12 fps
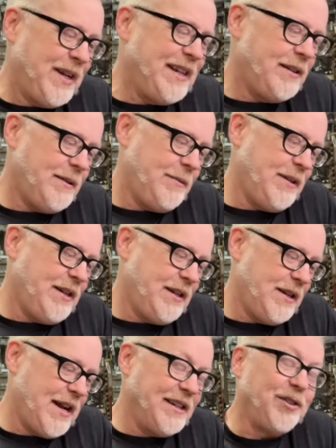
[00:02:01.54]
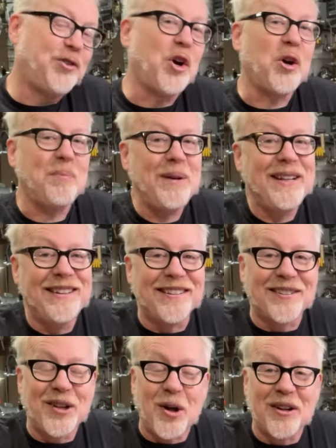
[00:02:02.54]
It, and it took me
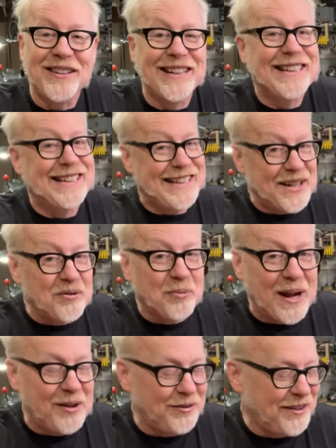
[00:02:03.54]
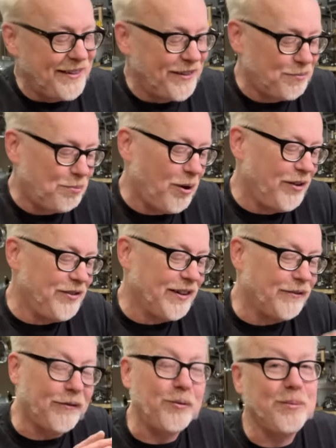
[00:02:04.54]
this long to get around to this
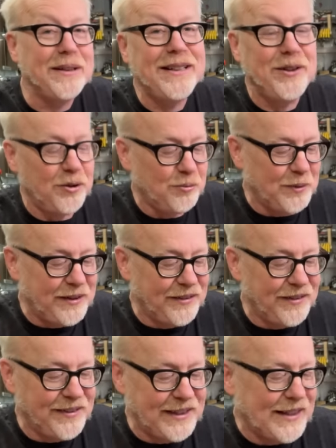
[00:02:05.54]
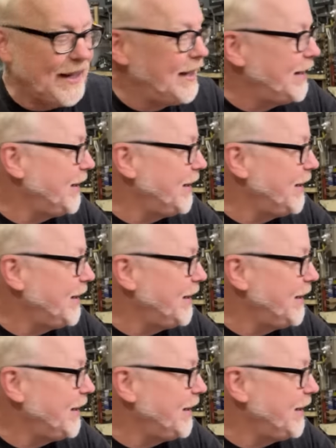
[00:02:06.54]
project for really good reasons. Like, uh,